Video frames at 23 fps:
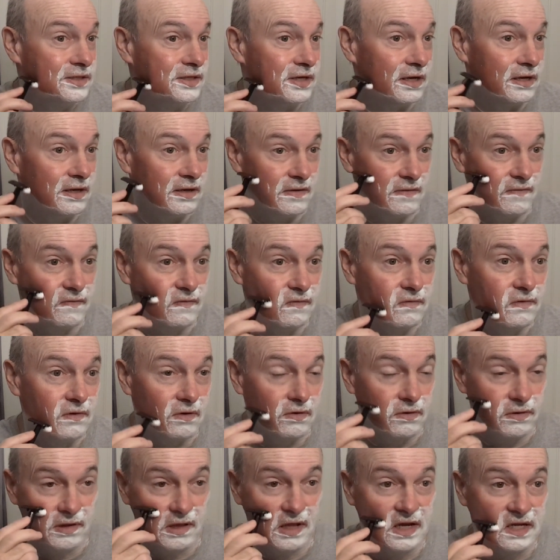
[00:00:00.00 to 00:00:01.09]

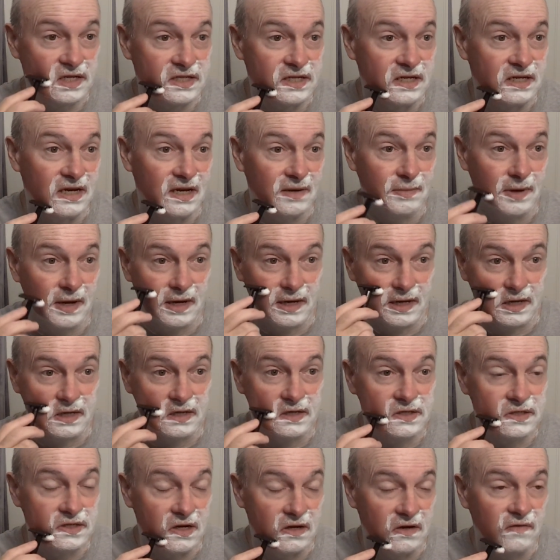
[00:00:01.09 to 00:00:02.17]
the last time I
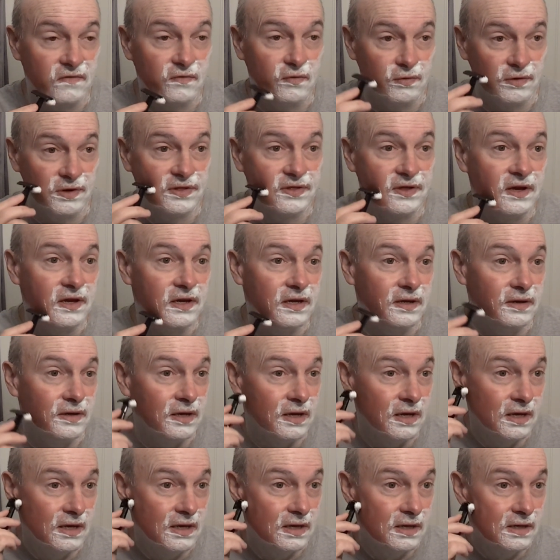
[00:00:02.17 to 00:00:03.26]
shaved with a
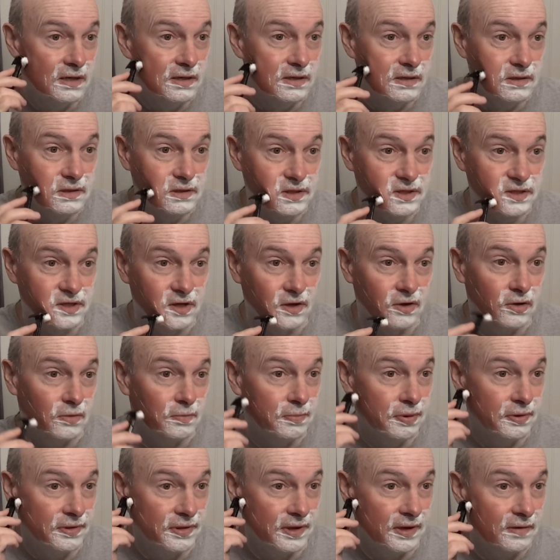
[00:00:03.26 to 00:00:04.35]

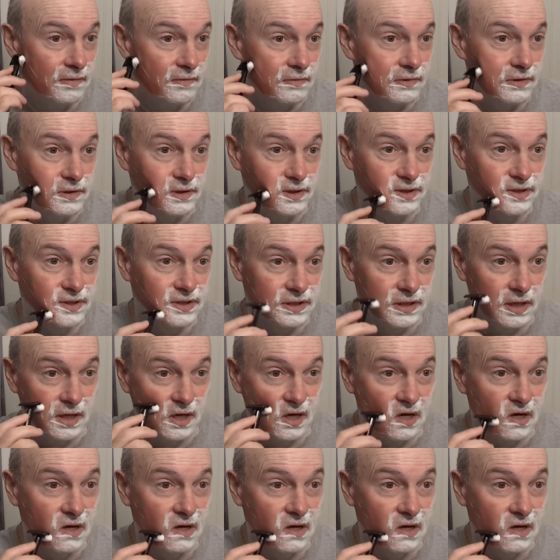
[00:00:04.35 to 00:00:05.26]
soap that was